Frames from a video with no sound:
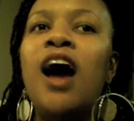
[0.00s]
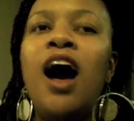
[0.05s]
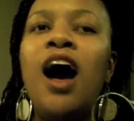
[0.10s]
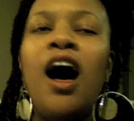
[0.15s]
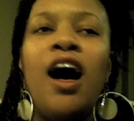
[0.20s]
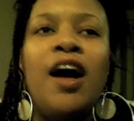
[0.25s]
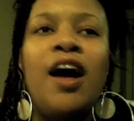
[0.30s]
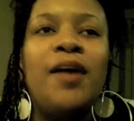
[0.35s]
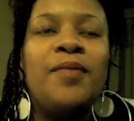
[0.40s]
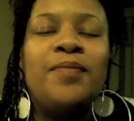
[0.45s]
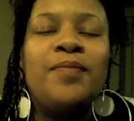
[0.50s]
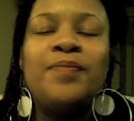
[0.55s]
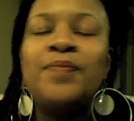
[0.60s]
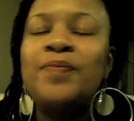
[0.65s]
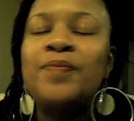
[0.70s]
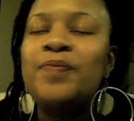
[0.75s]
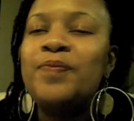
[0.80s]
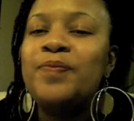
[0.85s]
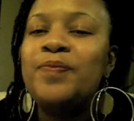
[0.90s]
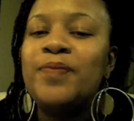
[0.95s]

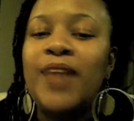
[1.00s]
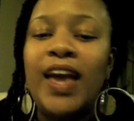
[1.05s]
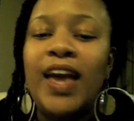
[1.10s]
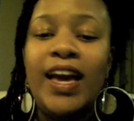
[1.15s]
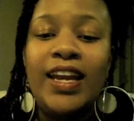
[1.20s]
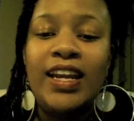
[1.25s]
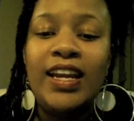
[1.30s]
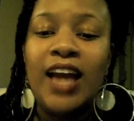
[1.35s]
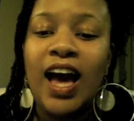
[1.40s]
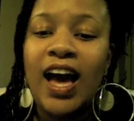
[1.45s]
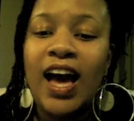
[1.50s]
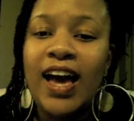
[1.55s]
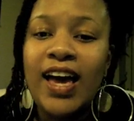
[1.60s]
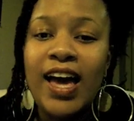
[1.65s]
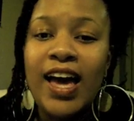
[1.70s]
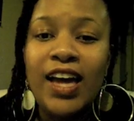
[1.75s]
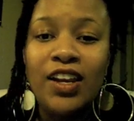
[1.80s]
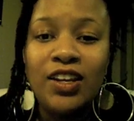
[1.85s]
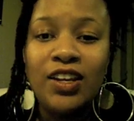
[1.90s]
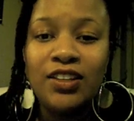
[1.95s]
And I
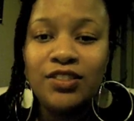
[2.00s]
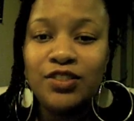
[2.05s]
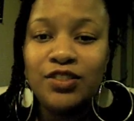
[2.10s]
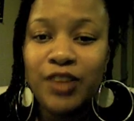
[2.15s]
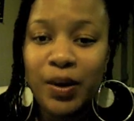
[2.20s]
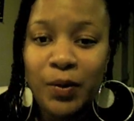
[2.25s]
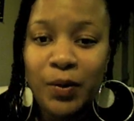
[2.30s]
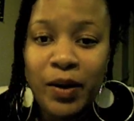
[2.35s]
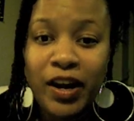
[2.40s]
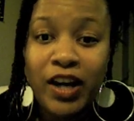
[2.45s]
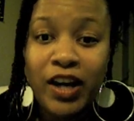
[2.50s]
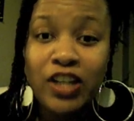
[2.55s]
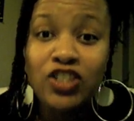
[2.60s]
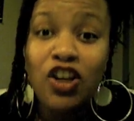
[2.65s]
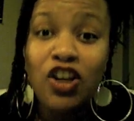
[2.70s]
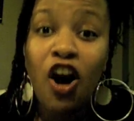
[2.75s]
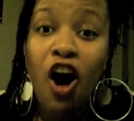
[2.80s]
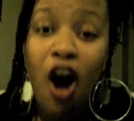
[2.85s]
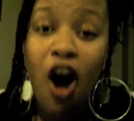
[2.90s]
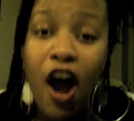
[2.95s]
had a great workout. It's a
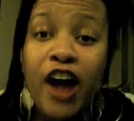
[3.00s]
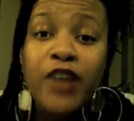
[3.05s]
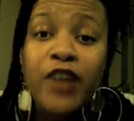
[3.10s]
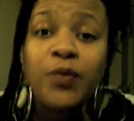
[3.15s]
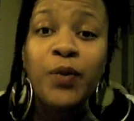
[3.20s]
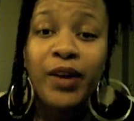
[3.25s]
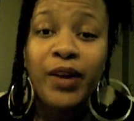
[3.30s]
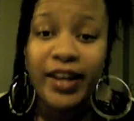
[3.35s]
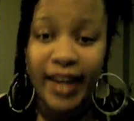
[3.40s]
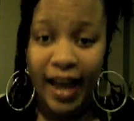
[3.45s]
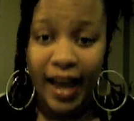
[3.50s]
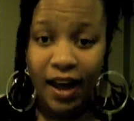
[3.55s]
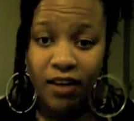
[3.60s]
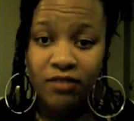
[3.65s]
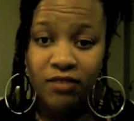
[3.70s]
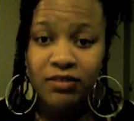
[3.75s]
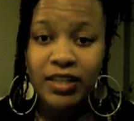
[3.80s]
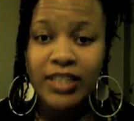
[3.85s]
hard workout.